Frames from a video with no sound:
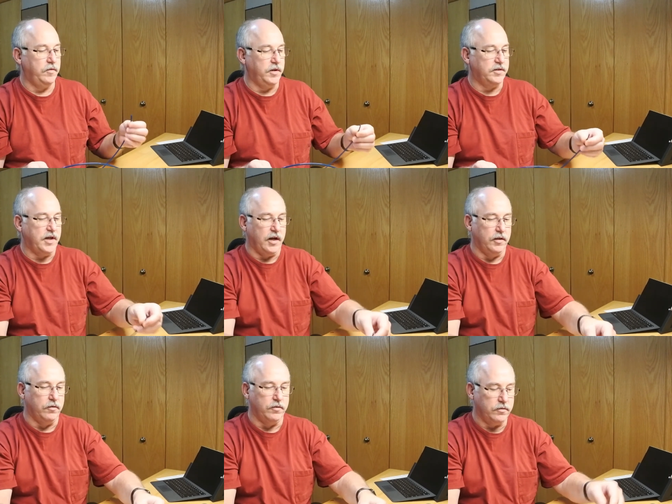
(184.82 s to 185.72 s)
It's got a
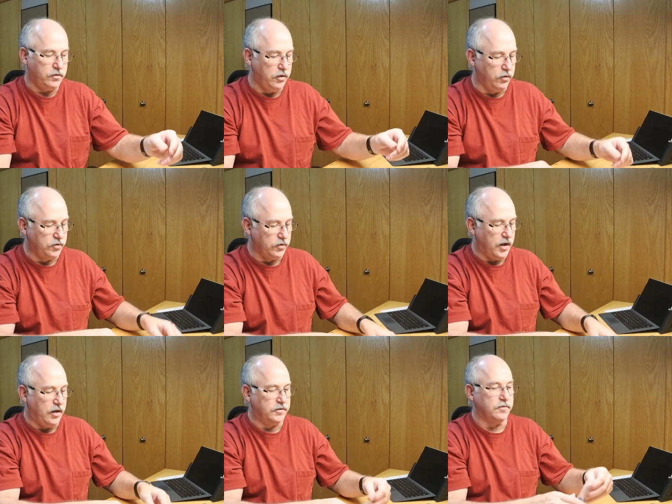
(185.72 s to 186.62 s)
little closer
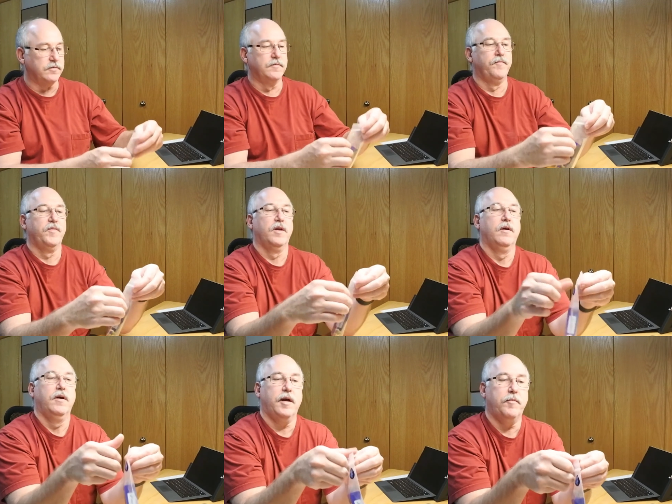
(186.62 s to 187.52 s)
nozzle,
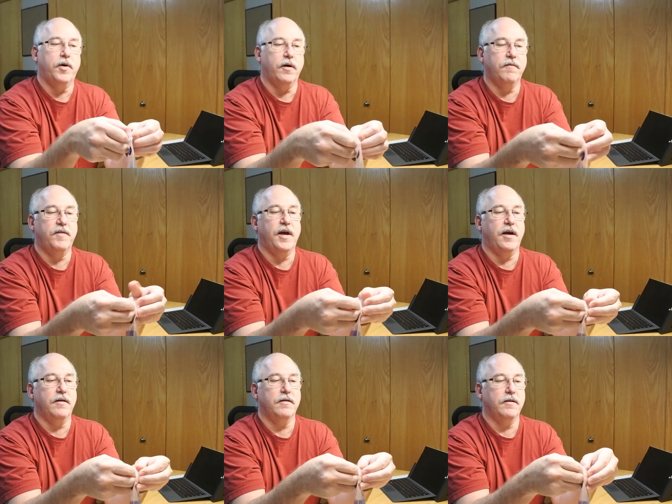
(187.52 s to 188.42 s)
and part of
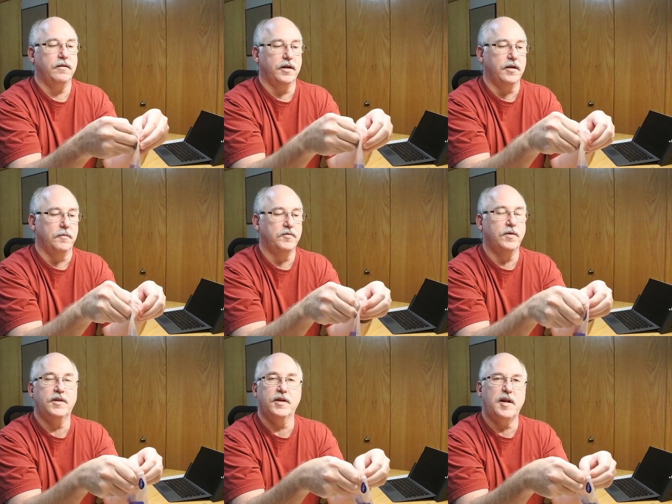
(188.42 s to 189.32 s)
that that comes
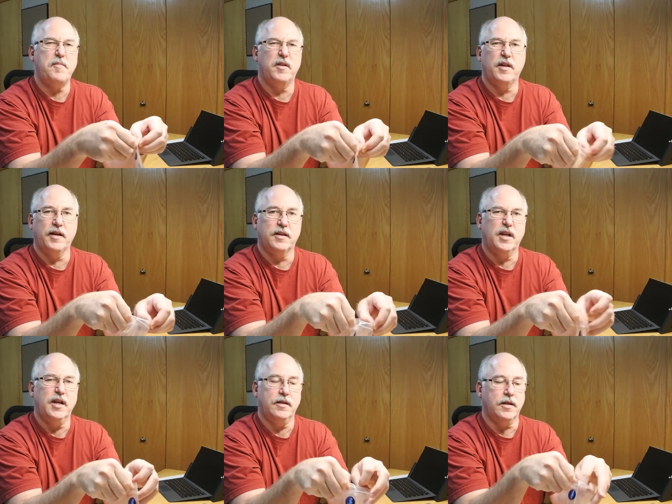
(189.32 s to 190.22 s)
with it, about like the
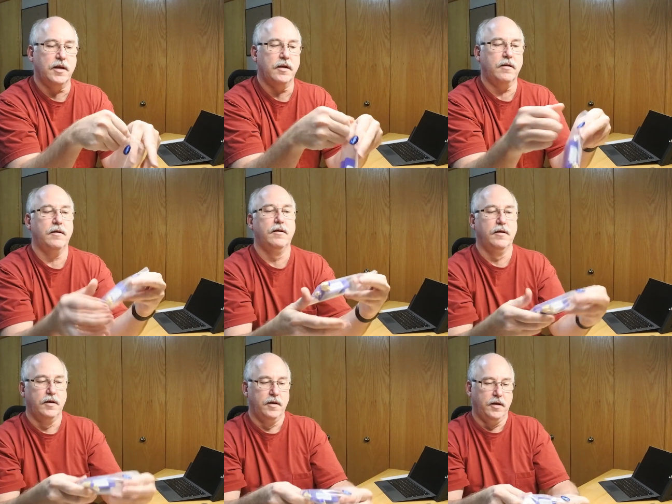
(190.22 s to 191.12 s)
kit thing,
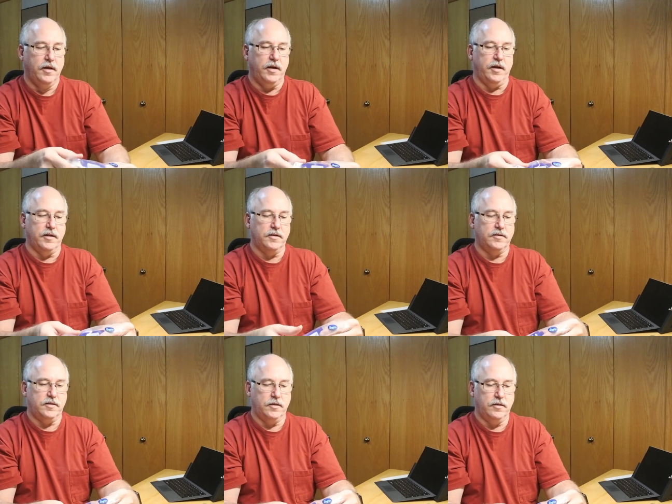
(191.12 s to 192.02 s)

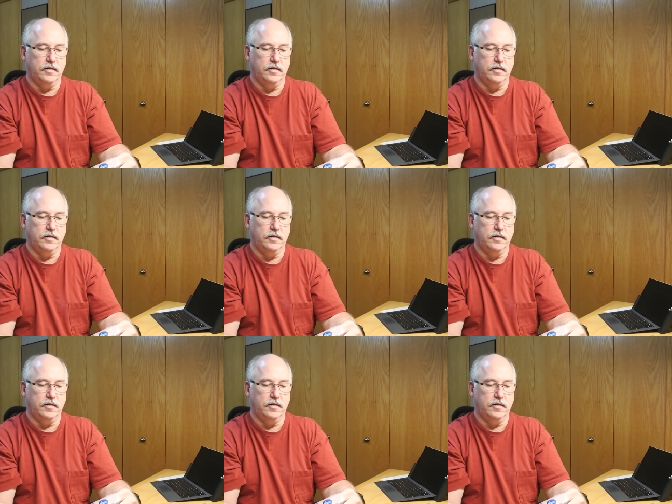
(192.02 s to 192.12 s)
is